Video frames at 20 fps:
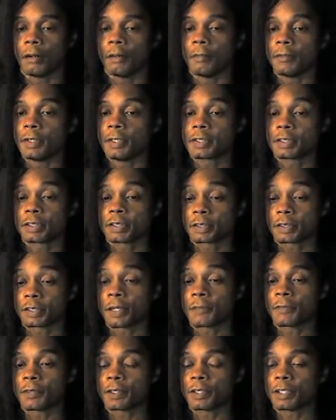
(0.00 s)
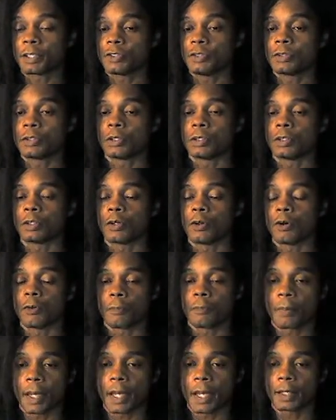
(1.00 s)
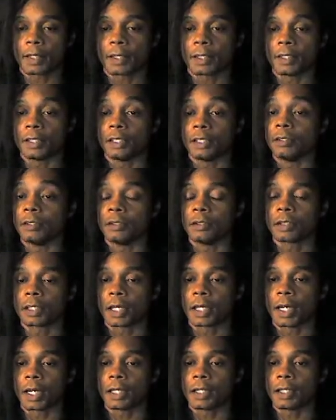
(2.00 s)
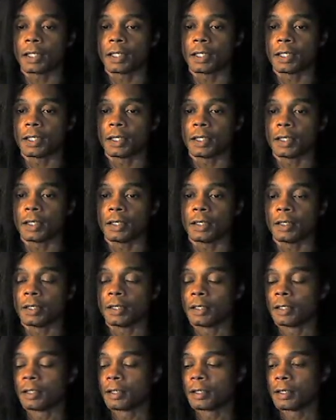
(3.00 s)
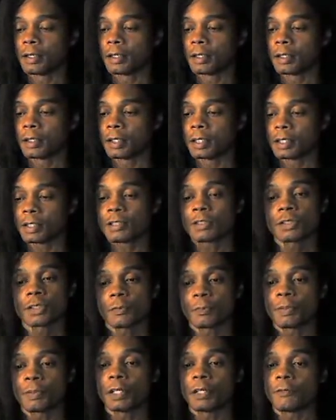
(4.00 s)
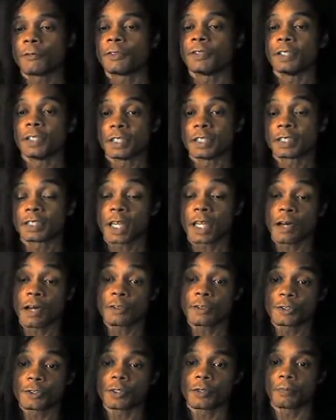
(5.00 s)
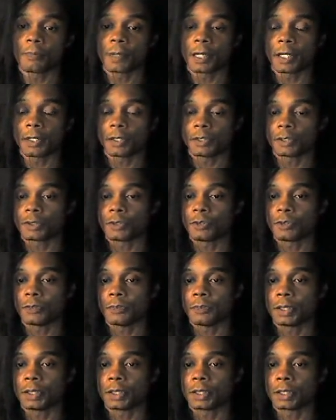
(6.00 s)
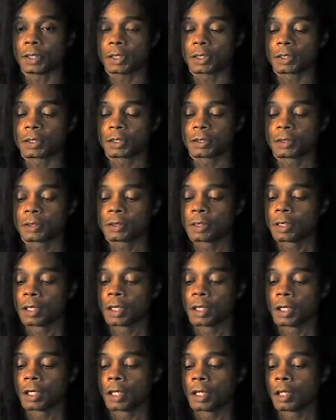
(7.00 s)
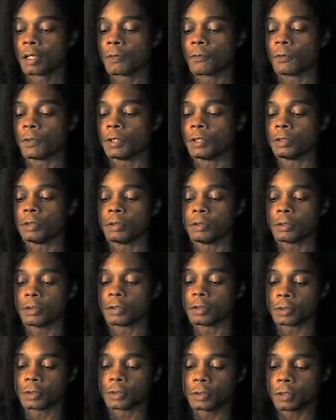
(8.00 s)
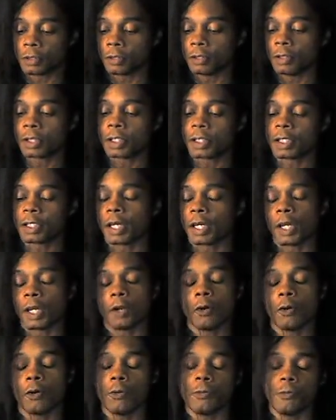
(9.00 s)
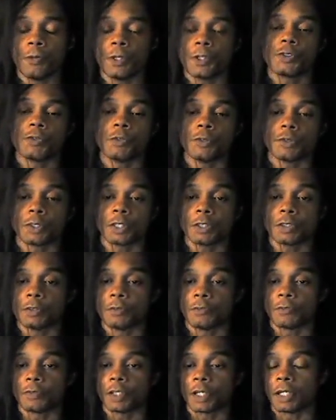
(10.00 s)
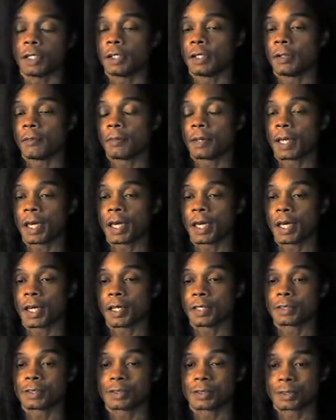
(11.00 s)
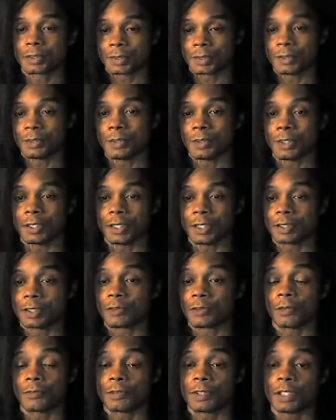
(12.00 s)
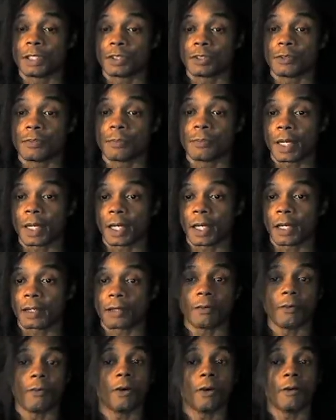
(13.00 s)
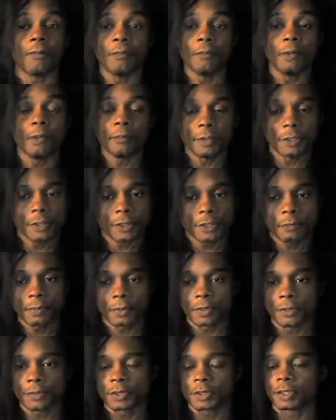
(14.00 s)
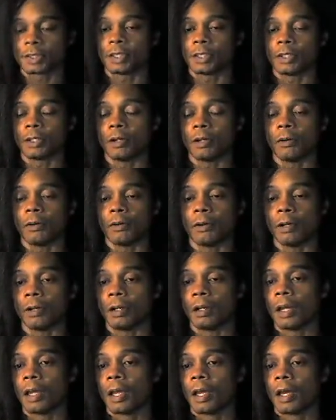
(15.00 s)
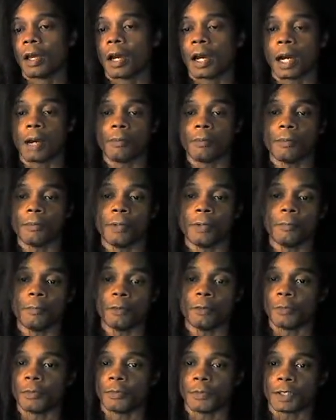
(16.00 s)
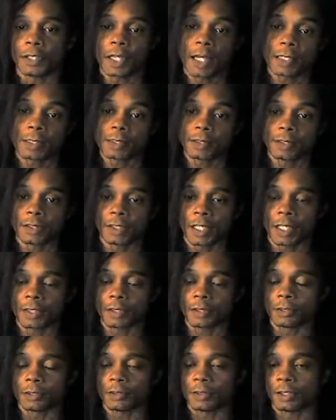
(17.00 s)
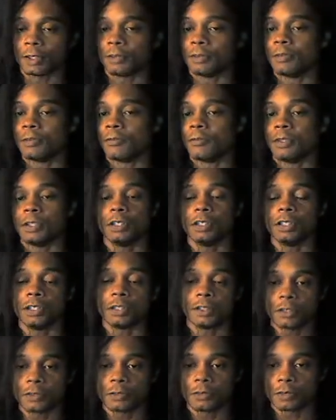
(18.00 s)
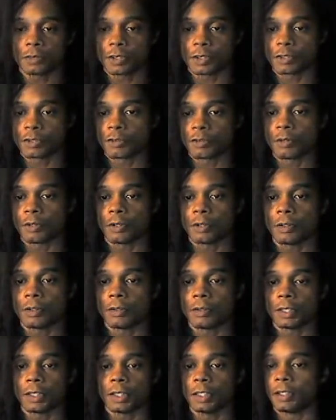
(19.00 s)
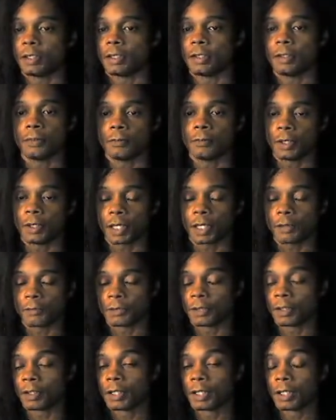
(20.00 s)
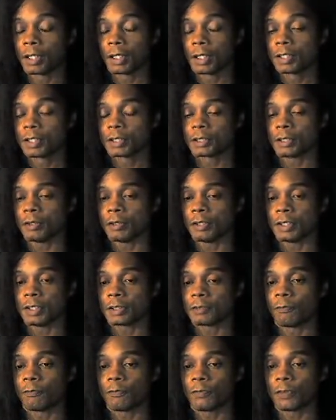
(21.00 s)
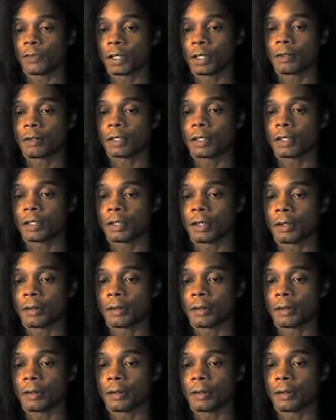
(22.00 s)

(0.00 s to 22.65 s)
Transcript: It's something that you can go back and look at, and there's a bit of nostalgia about it too, because when you're looking at old rituals that you've done in the past, it sort of takes you back. Oh, I remember this person, or I remember when we got together and we did this ritual and whatever. So it's very